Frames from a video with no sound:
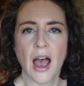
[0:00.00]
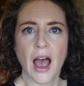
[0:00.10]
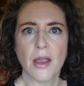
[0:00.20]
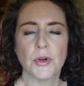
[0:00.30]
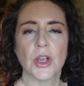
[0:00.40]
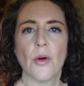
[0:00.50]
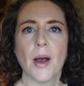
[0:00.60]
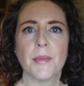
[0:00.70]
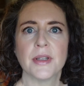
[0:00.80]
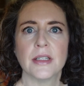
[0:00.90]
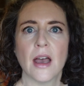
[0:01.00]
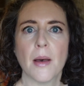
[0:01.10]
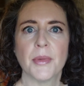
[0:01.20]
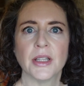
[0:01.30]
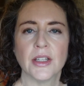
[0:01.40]
I would go up
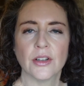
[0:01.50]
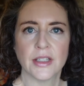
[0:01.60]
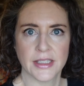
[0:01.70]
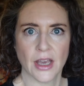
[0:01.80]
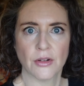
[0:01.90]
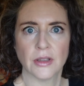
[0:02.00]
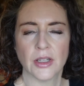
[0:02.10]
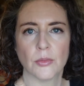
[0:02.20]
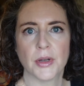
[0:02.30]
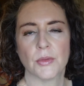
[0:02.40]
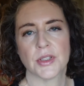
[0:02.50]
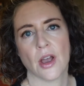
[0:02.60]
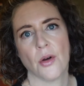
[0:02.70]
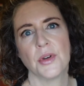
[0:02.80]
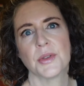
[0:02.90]
up a little and down a little, but it was
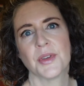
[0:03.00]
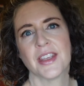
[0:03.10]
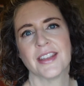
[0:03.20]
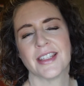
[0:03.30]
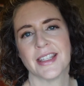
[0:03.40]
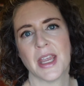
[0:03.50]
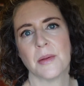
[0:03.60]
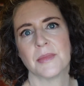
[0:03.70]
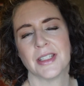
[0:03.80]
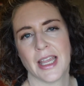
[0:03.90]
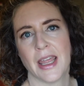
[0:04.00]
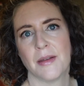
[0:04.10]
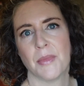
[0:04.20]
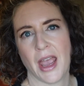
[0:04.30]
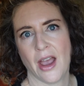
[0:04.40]
always within the same
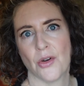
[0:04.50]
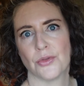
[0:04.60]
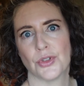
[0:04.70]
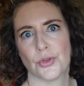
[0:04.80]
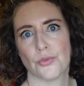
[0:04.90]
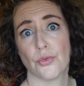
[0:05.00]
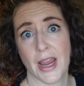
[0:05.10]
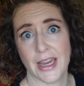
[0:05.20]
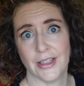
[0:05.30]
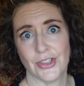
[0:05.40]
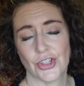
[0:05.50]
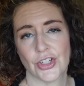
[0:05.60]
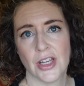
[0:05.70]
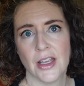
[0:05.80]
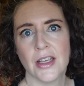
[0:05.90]
10 pound
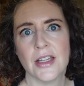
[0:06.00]
range.